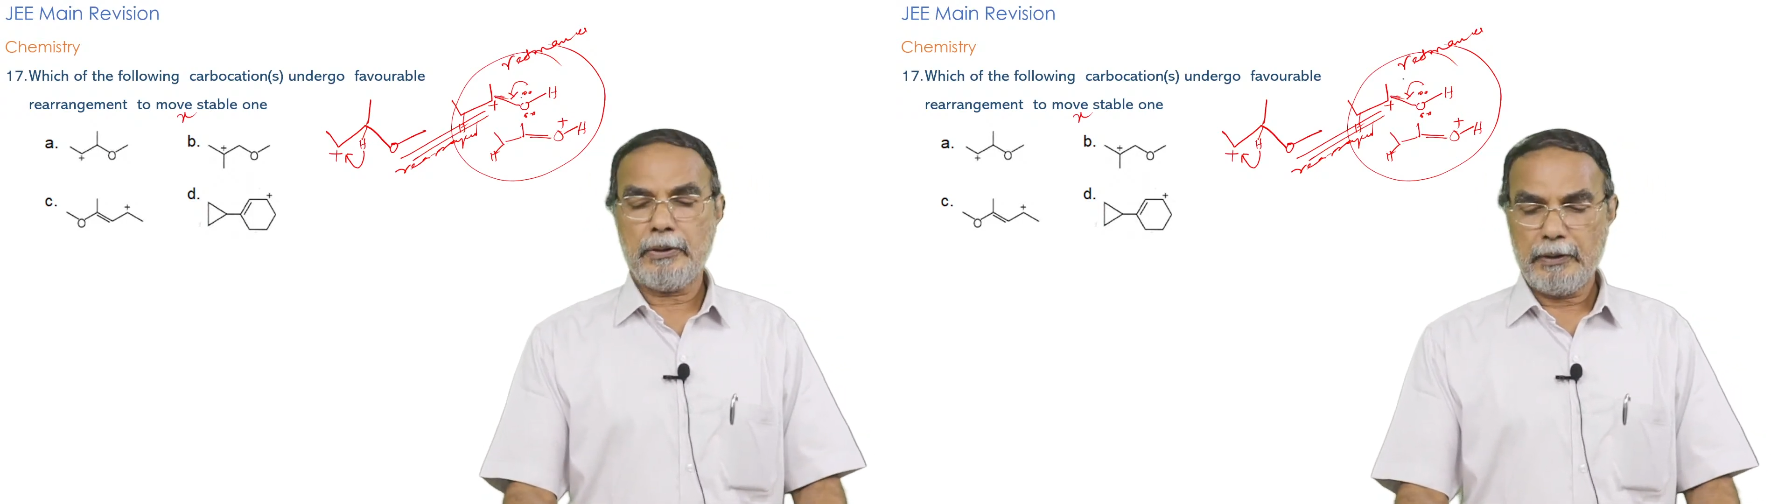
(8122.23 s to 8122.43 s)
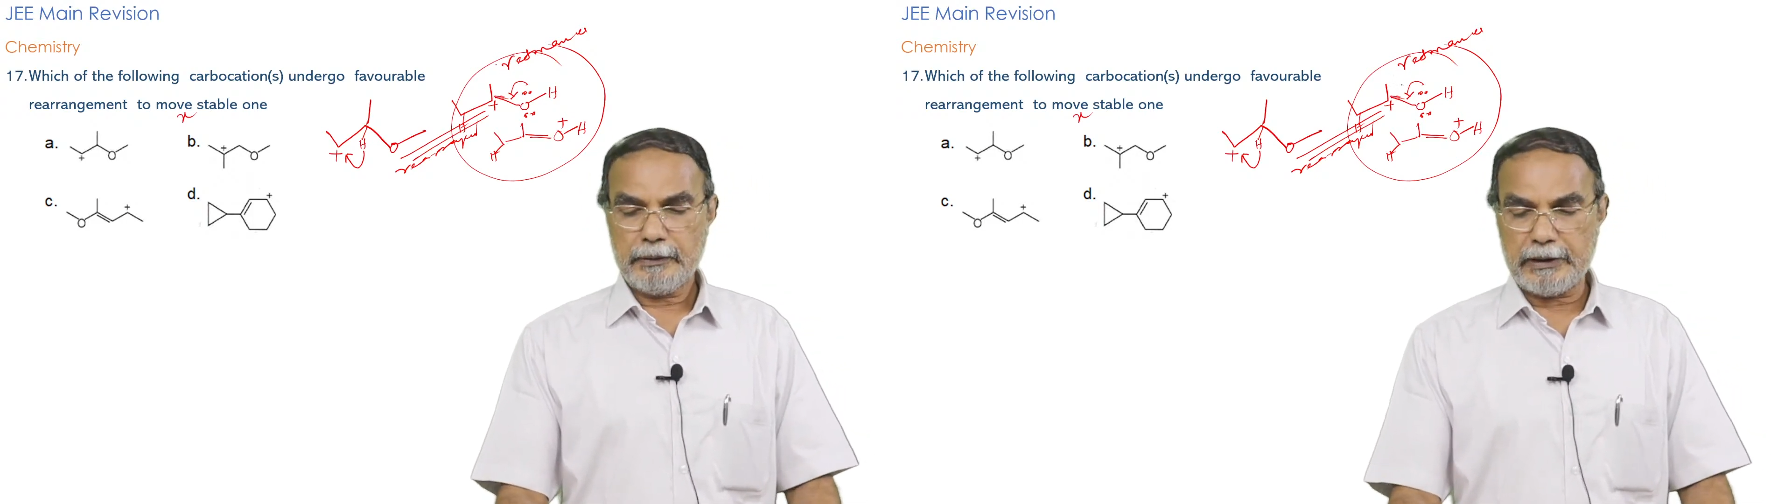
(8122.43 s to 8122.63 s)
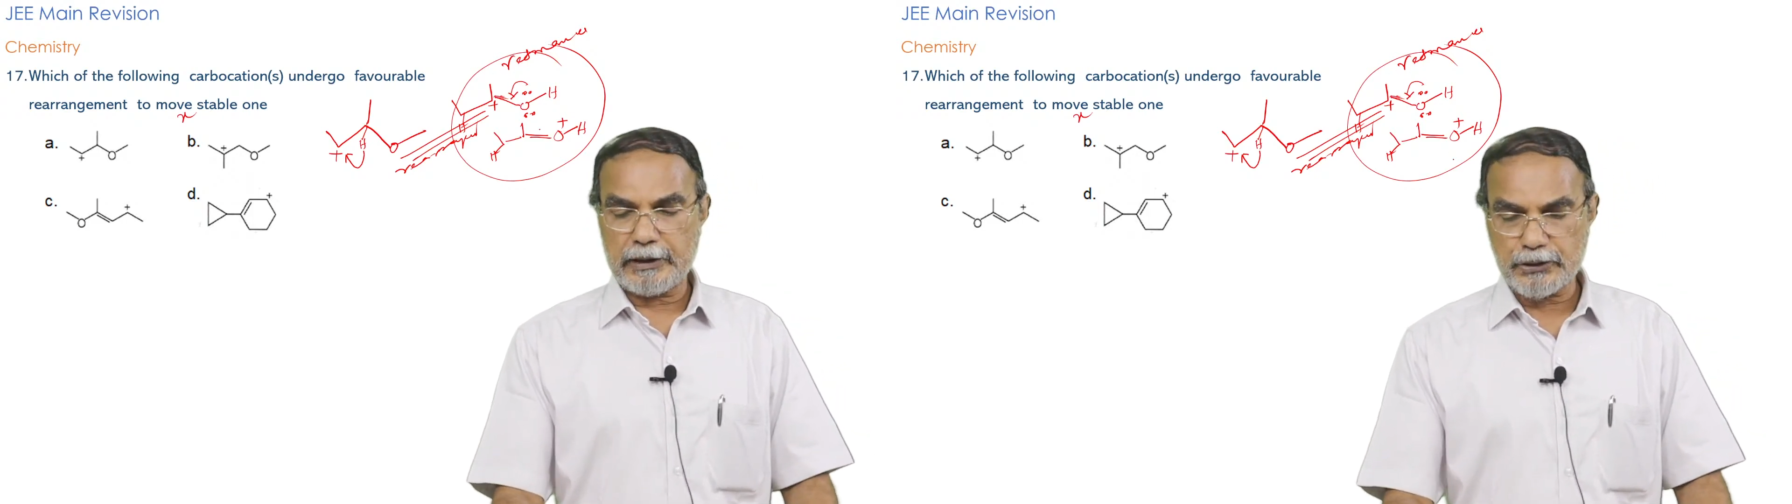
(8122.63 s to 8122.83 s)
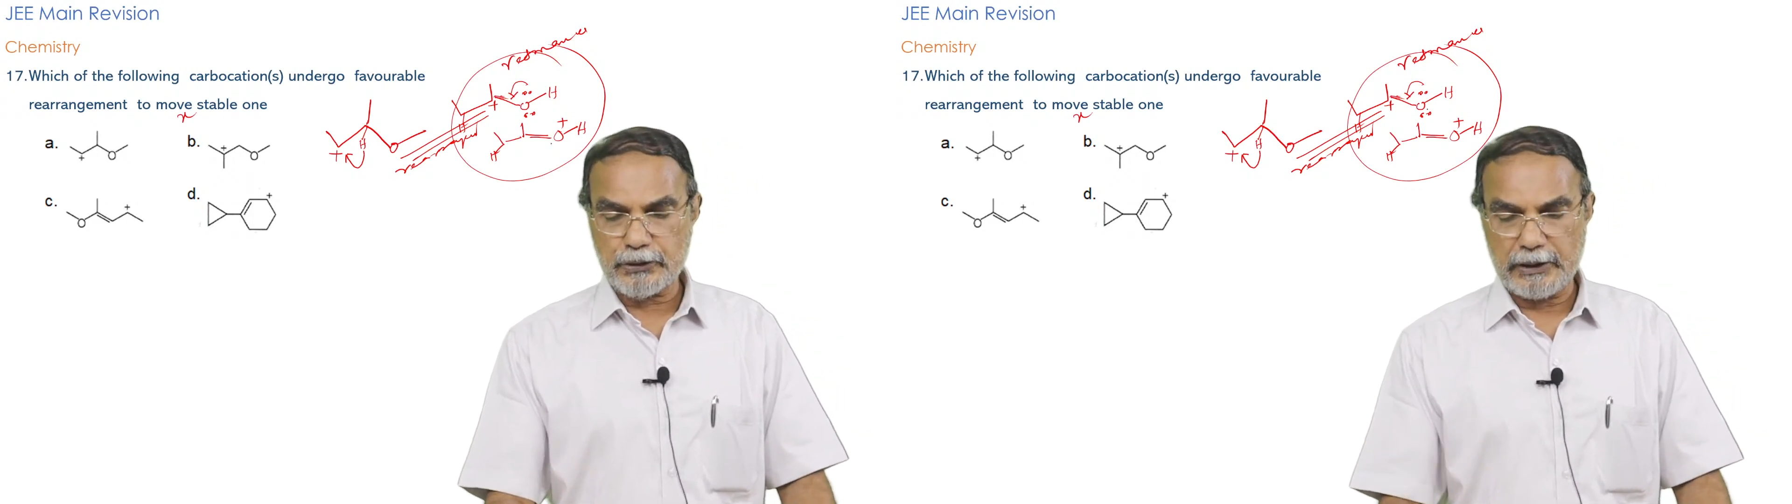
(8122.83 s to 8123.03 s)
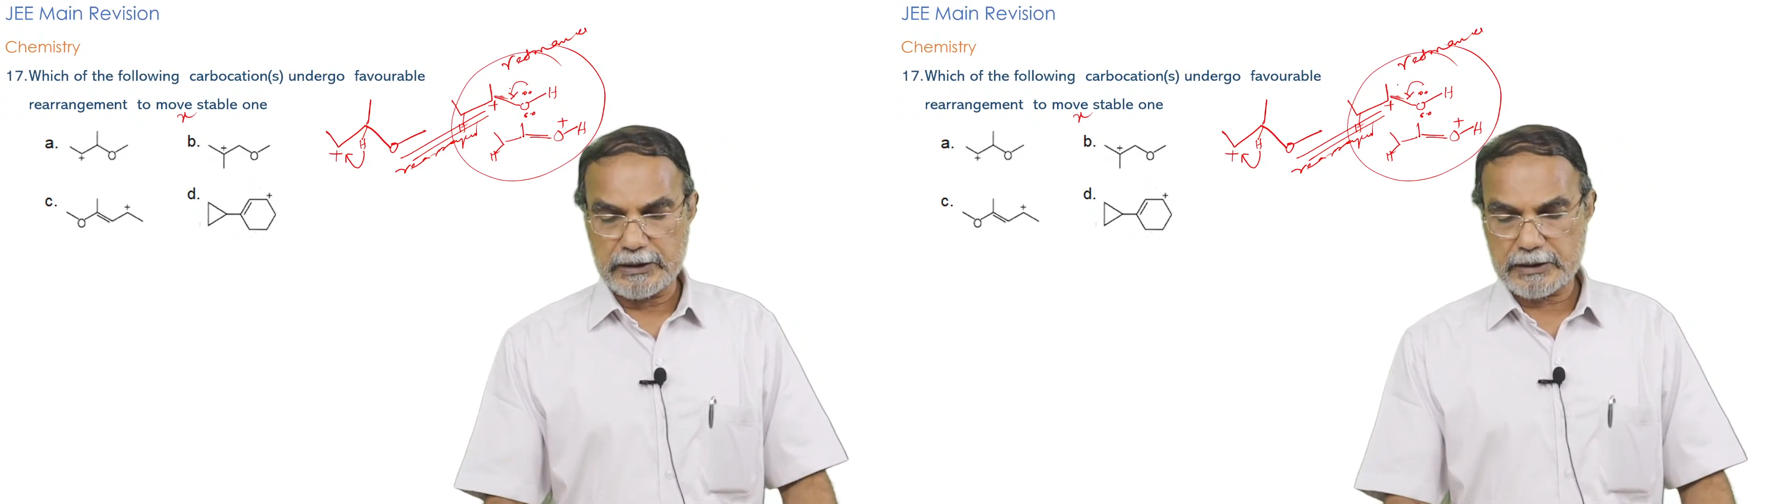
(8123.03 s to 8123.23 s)
the
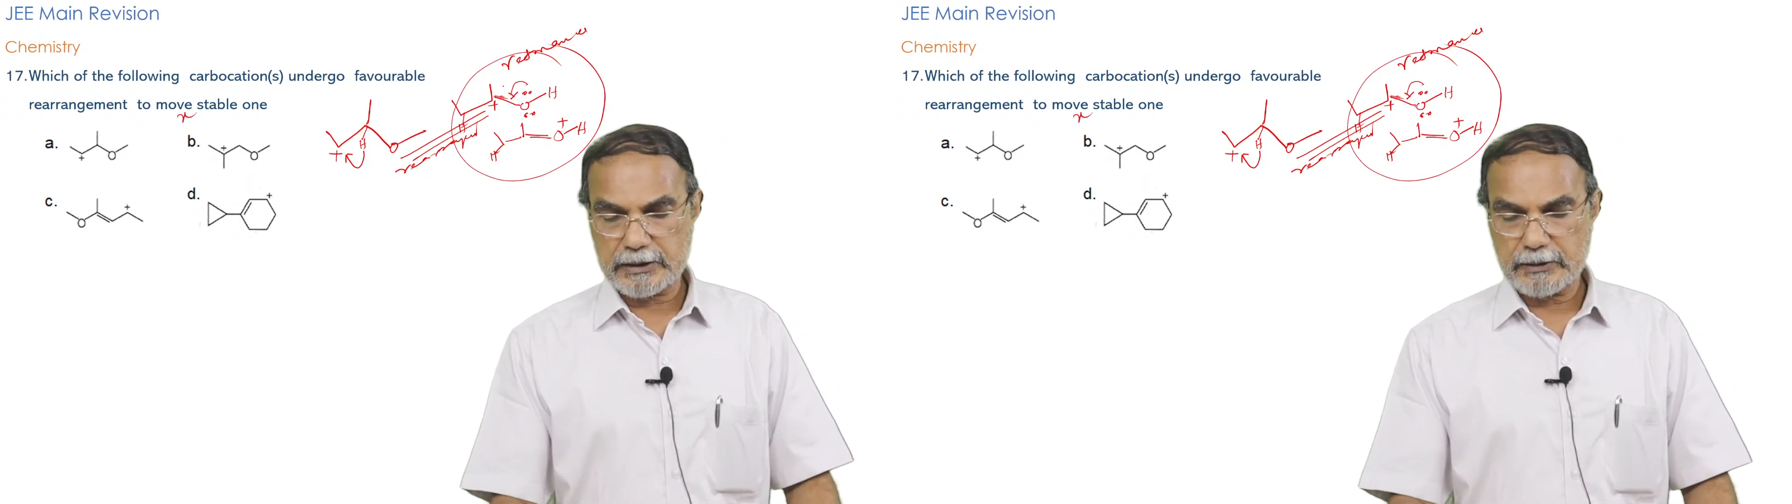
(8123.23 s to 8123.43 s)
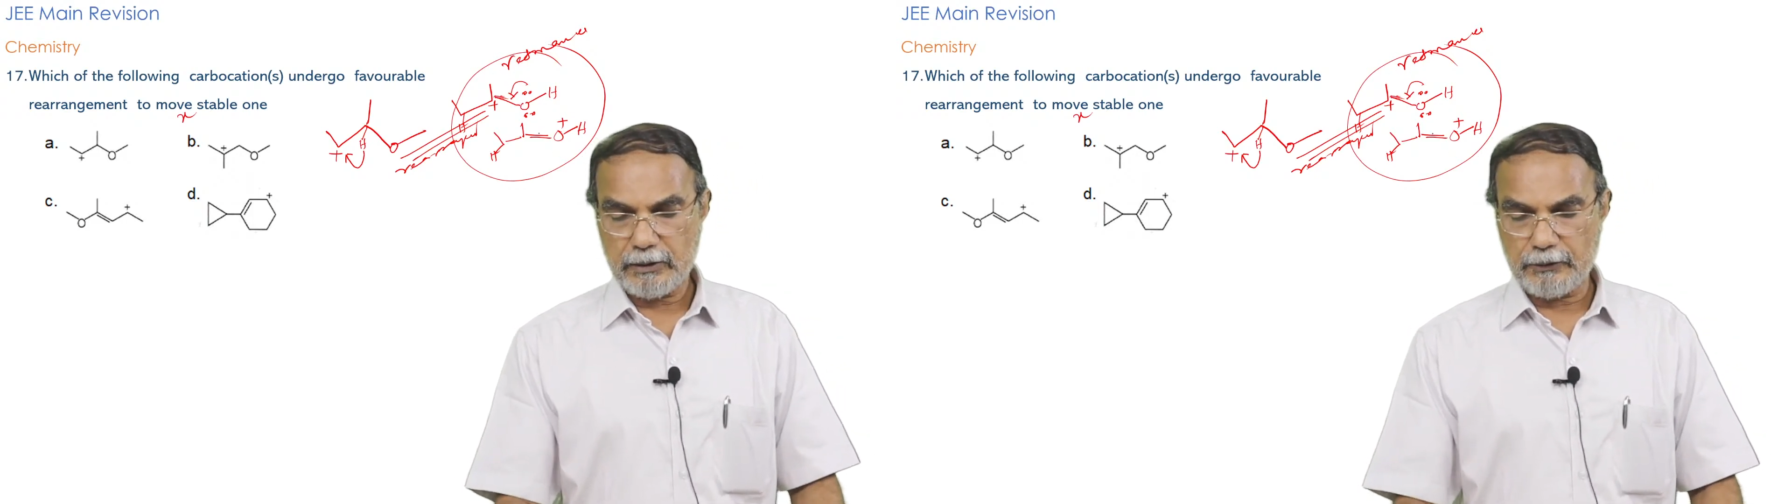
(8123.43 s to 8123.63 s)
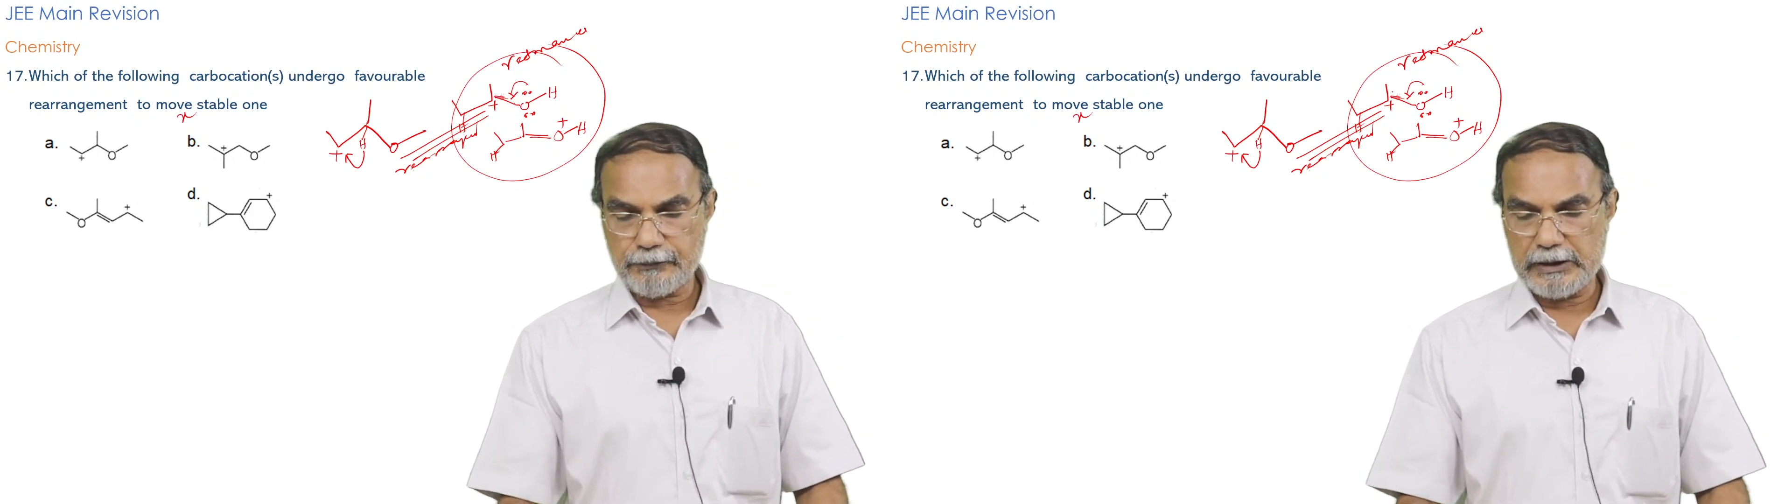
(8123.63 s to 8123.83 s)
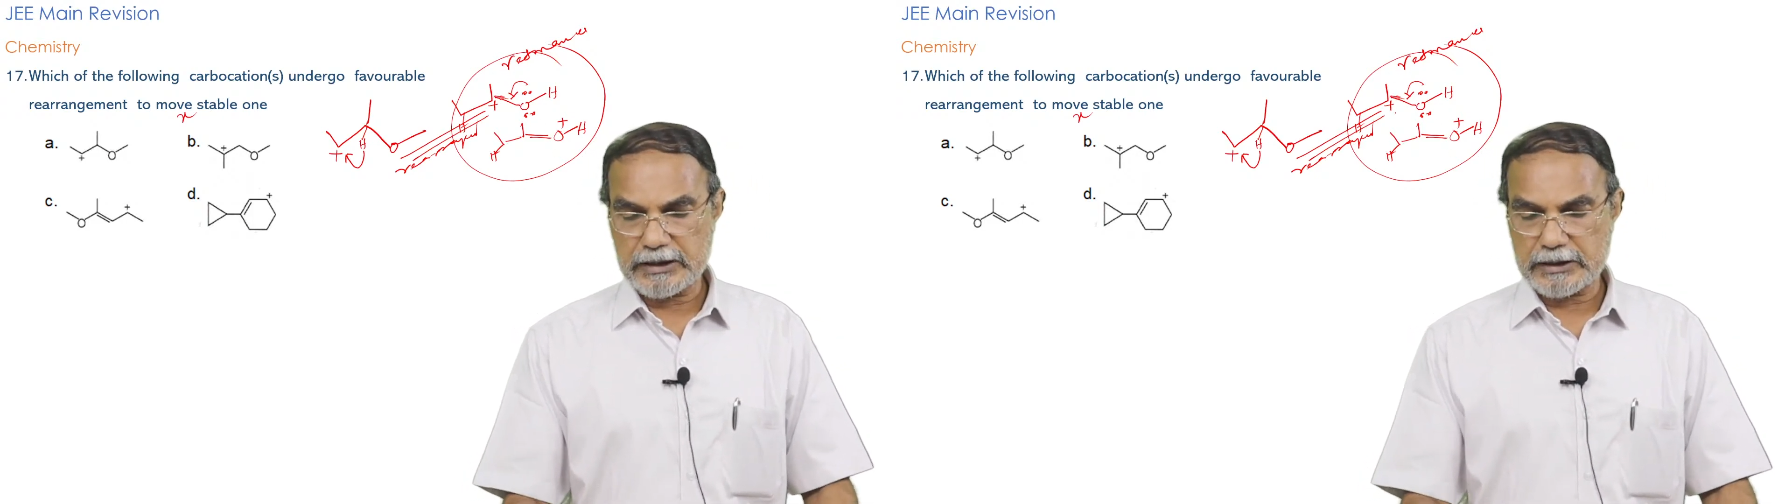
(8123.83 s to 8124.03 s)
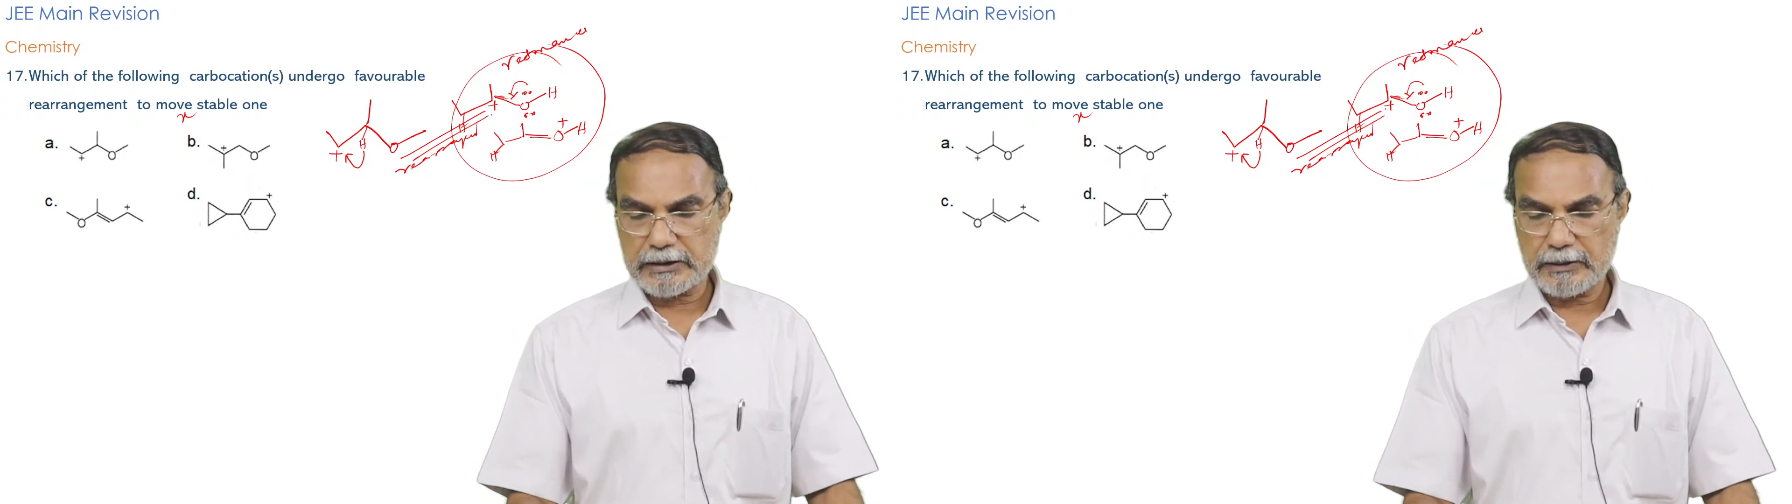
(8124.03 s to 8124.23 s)
resonance of this,